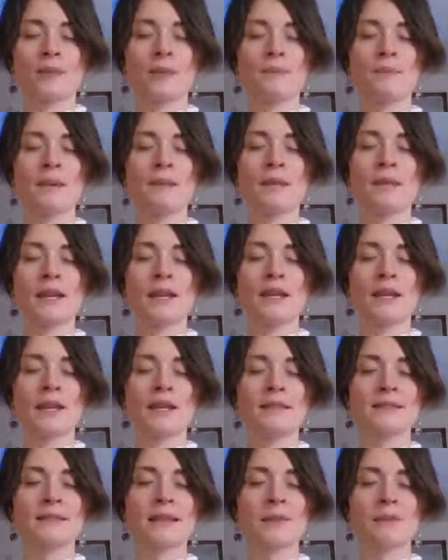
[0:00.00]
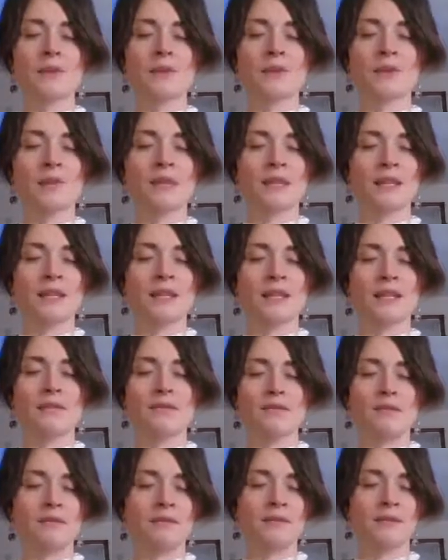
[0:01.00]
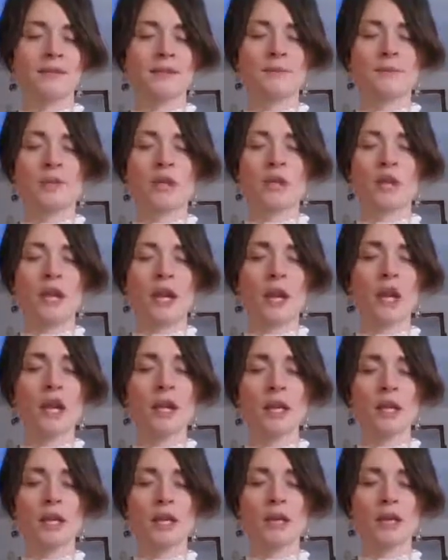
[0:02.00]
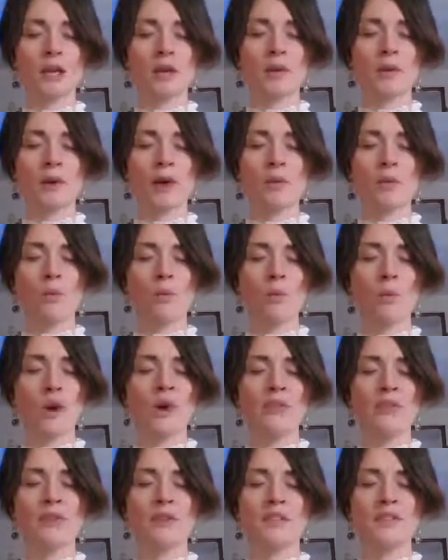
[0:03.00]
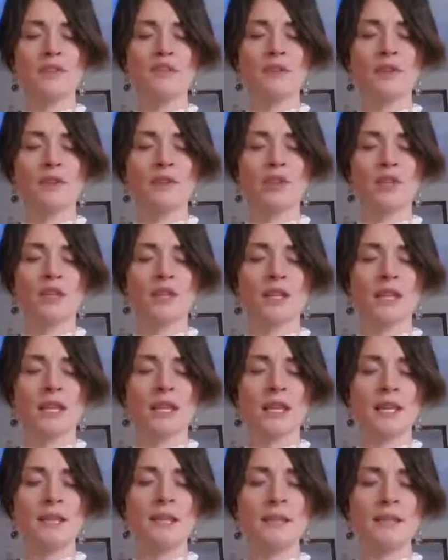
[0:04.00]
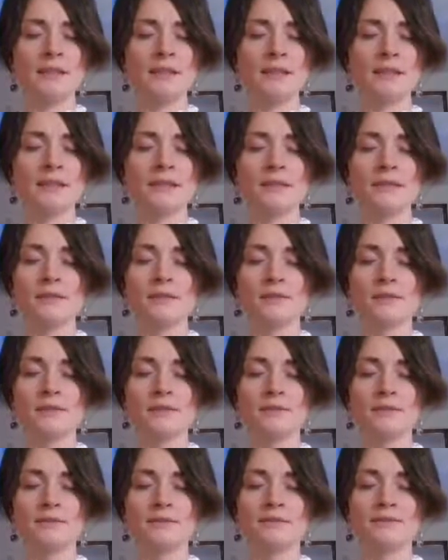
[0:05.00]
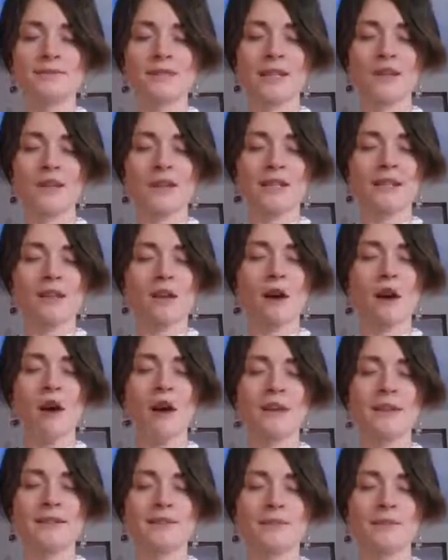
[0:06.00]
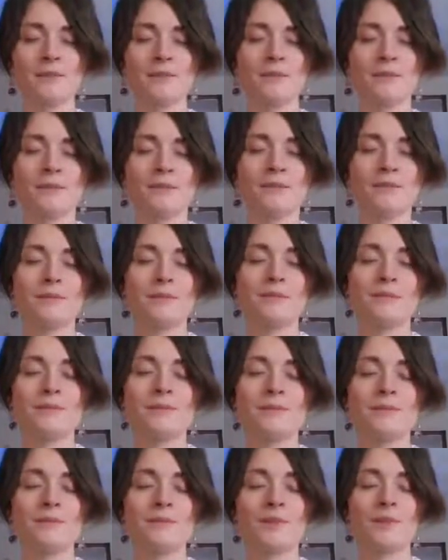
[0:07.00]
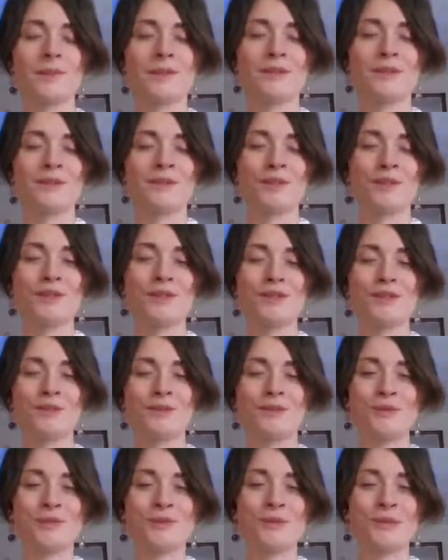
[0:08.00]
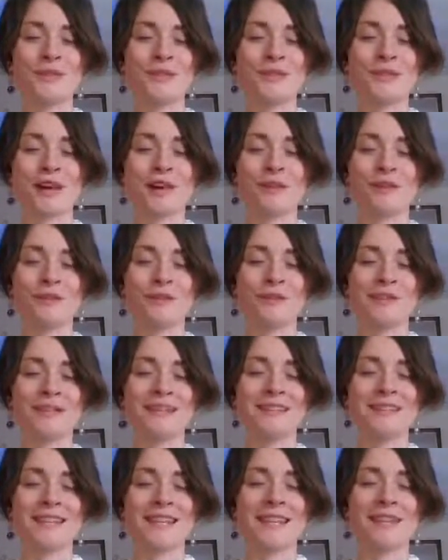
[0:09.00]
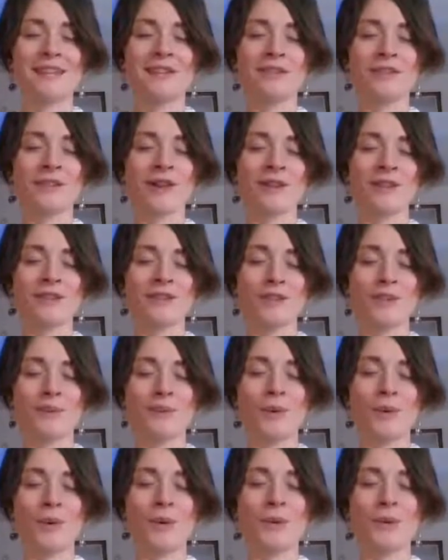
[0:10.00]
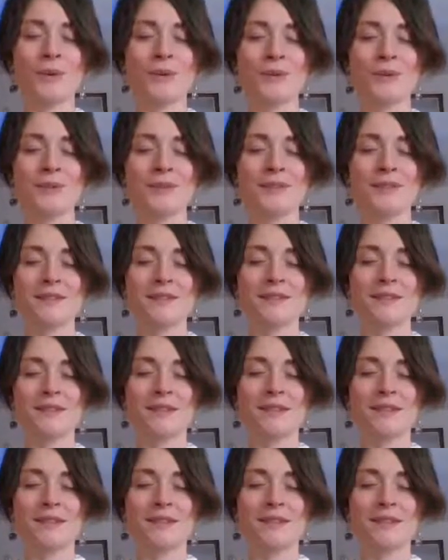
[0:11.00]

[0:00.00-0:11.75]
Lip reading: Maybe that next step is just getting some clarity around what this vision is. And that's awesome. What a service you do yourself in setting long-term goals.